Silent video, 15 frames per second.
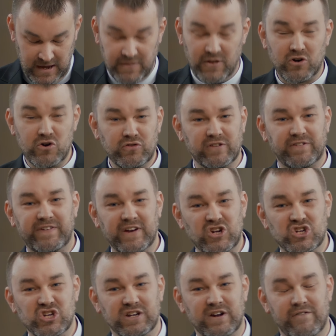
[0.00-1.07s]
The
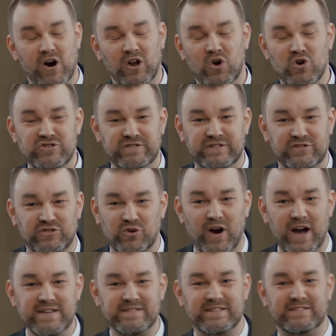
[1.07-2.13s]
crucifixion of our Lord Jesus
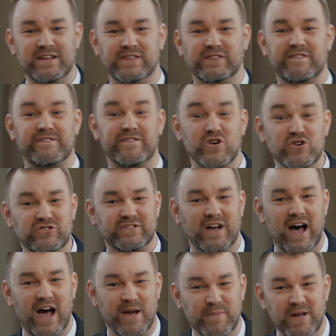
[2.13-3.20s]
Christ is not the first
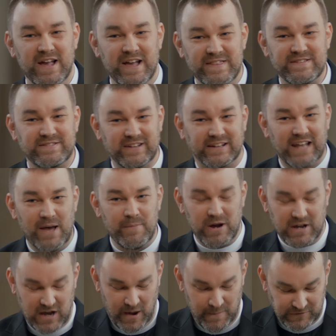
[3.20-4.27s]
time this
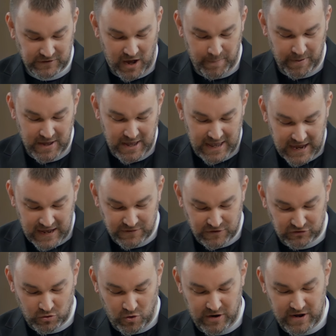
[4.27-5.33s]
dilemma comes up in the
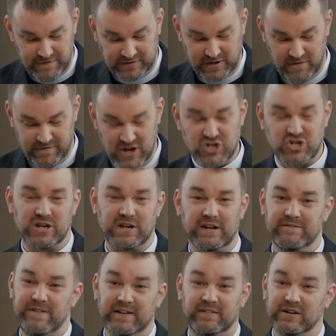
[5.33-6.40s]
story of salvation.
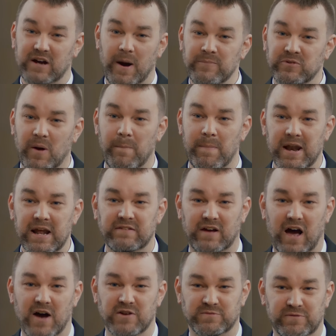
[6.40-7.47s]
In fact, it comes up many
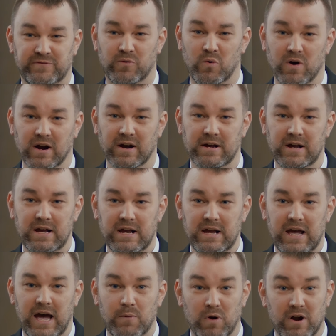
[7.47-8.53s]
times before.
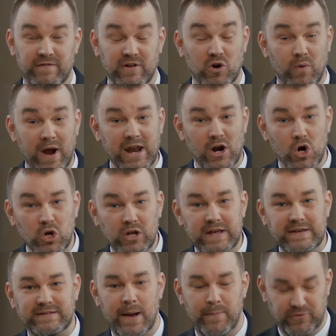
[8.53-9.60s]
And one of the great early
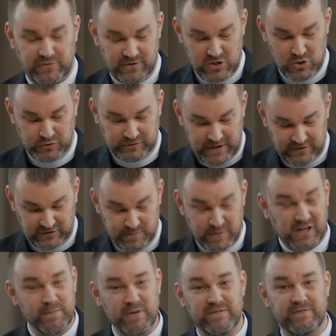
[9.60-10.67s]
examples in the Old
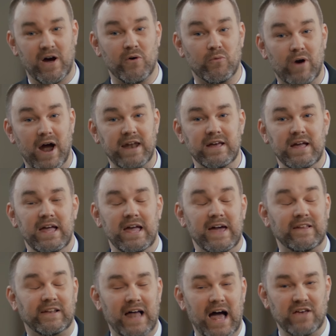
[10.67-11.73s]
Testament can be found right
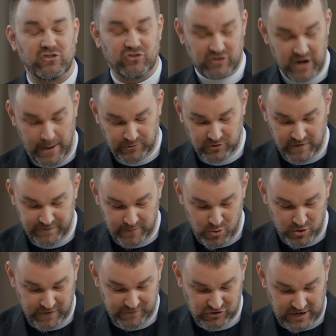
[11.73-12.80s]
in the last chapter of the
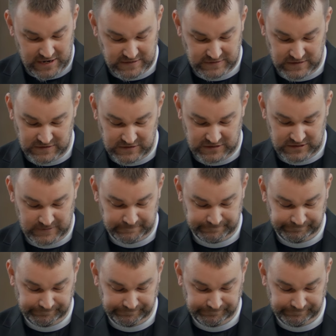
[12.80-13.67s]
book of Genesis.